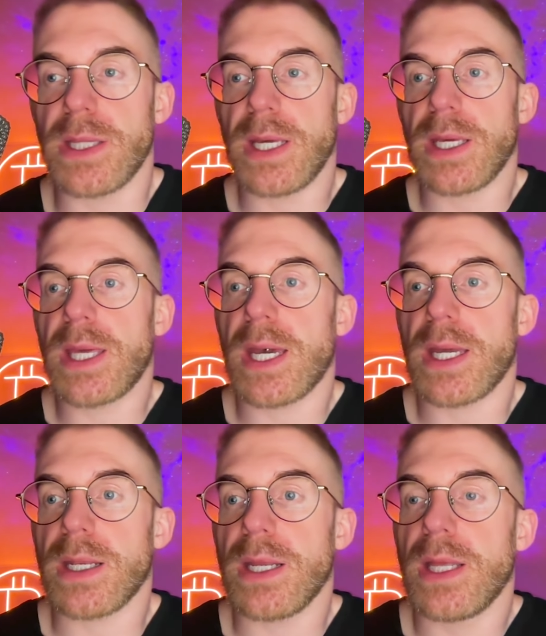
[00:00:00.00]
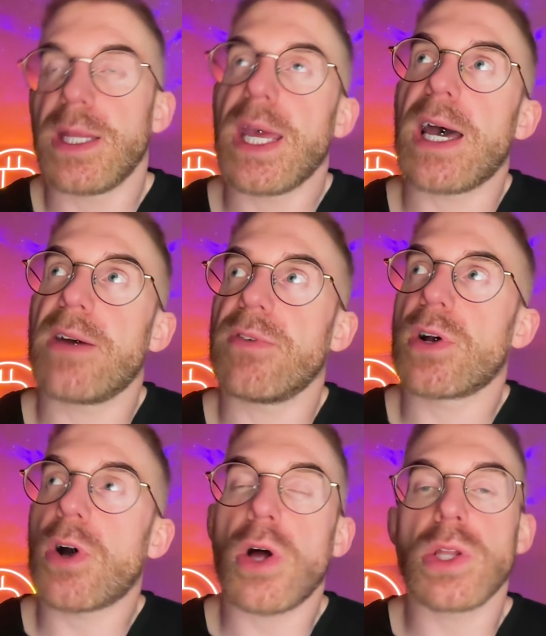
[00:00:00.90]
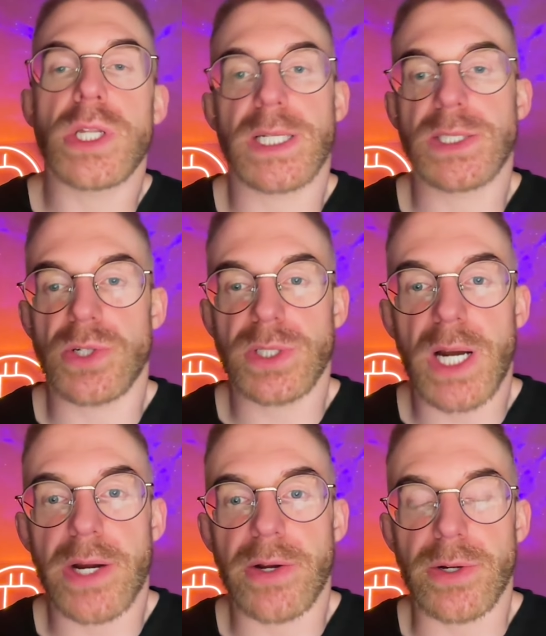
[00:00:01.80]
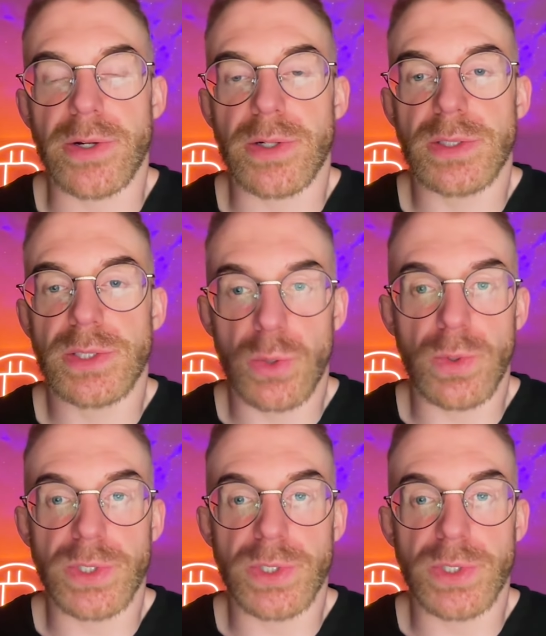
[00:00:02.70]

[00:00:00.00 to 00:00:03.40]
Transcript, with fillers: They can they have colonized their entire solar